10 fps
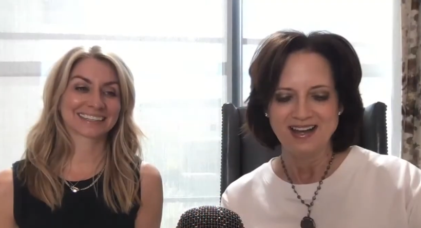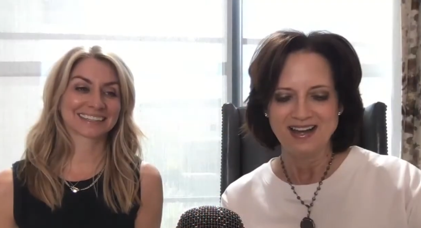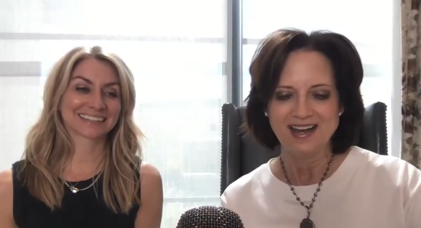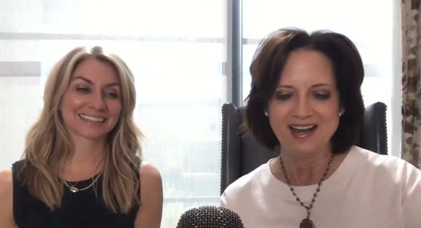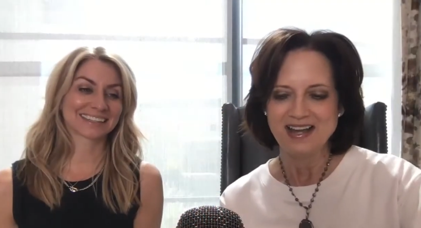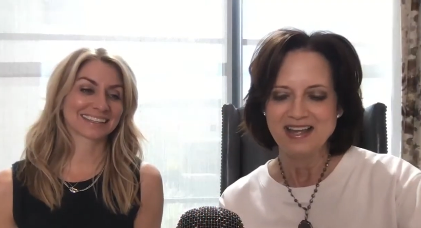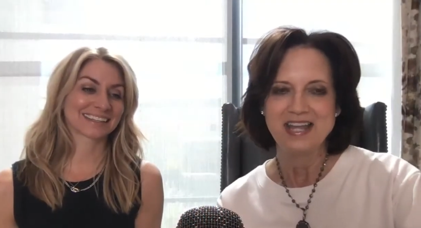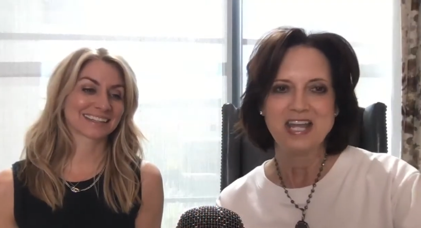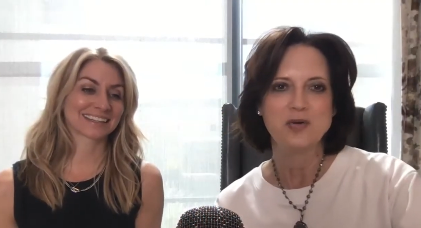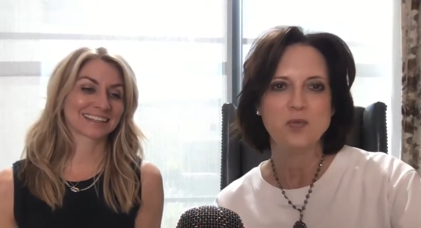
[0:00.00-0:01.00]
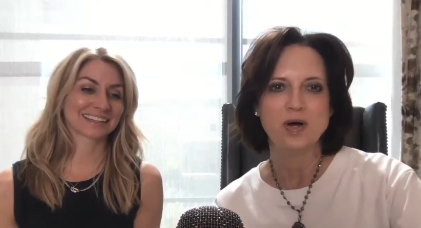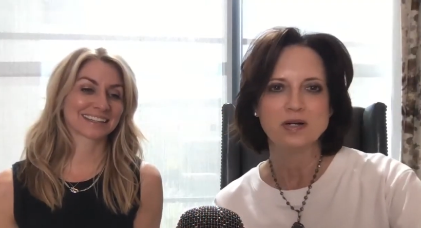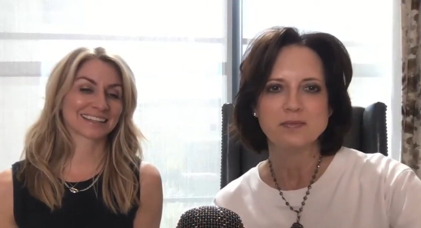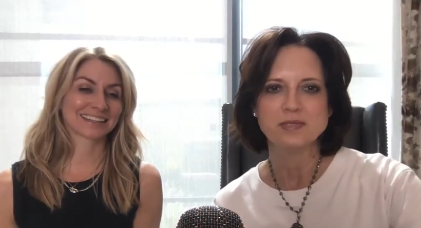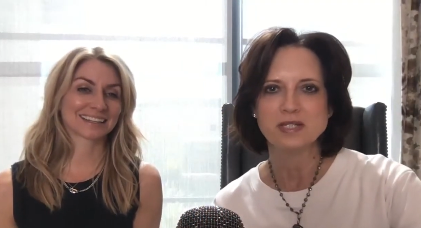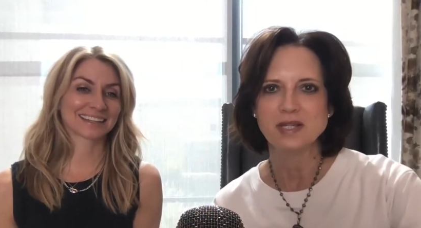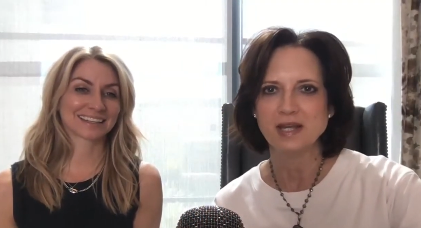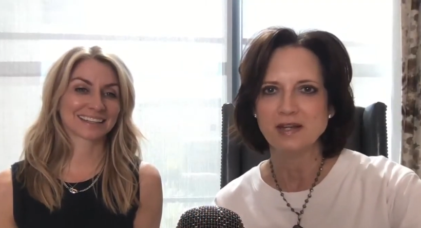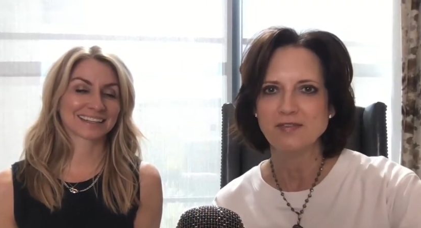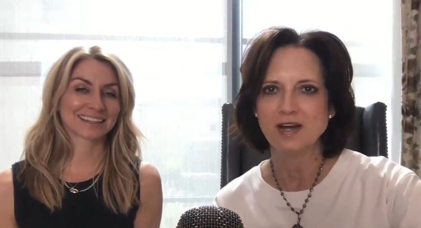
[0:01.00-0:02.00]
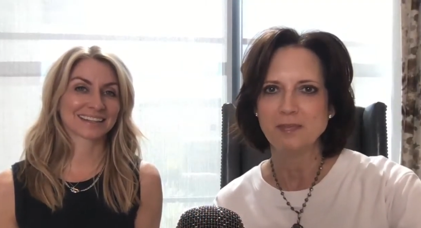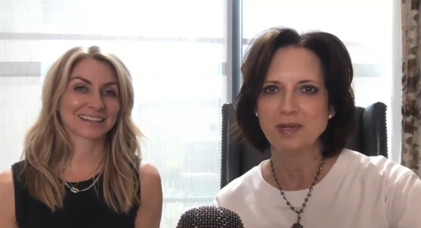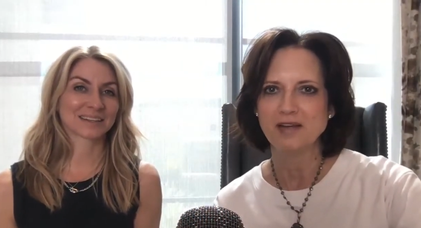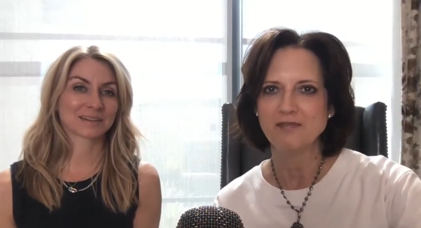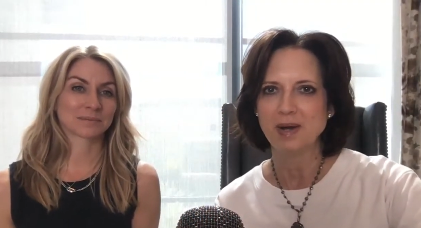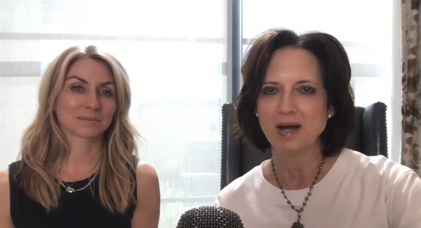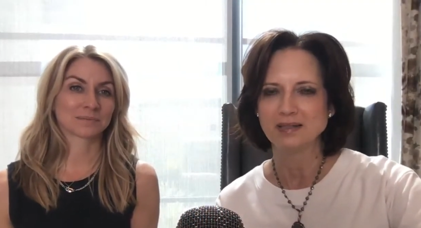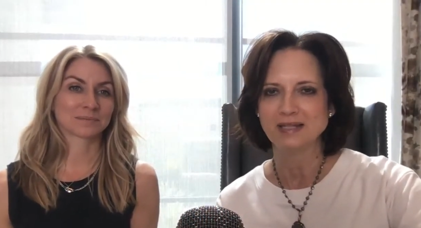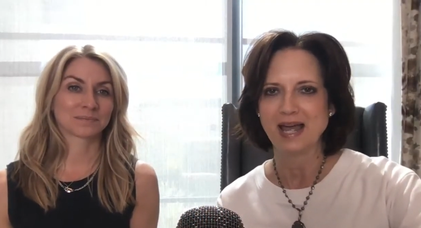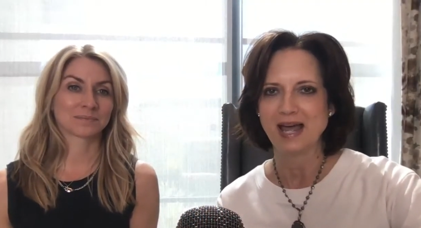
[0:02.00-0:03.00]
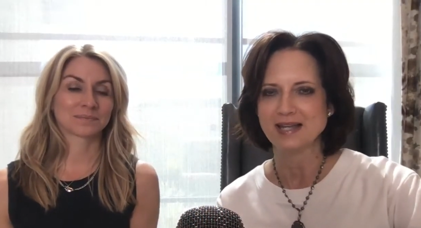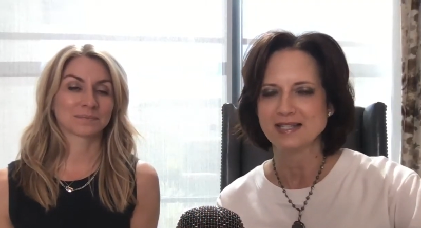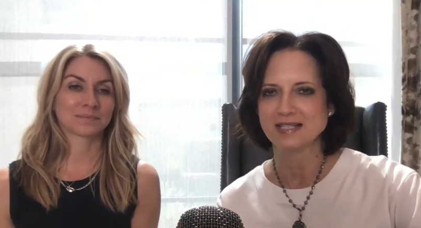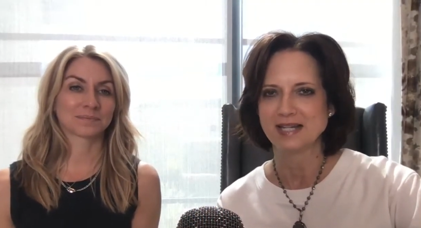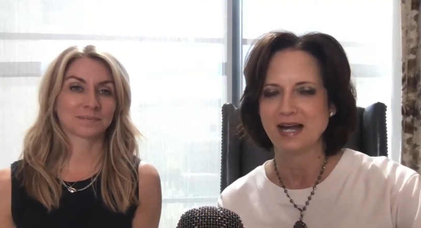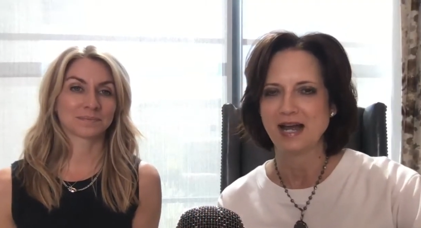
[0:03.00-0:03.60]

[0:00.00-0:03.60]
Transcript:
Speaker 1: Hi, and welcome to the EnVibe Life podcast.